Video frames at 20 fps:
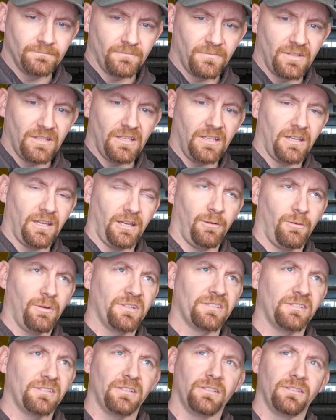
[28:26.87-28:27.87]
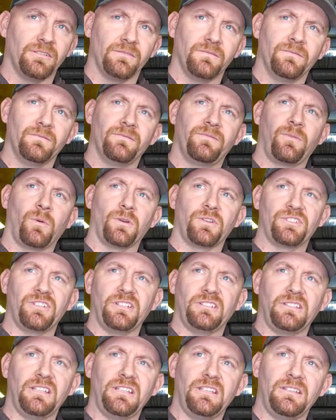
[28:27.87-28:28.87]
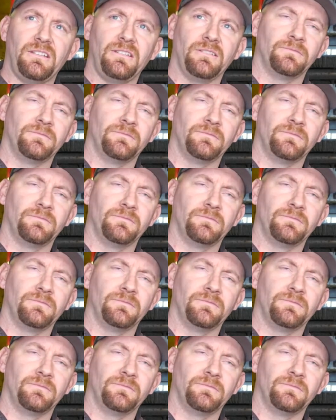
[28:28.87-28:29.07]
The what is it? The Ford GT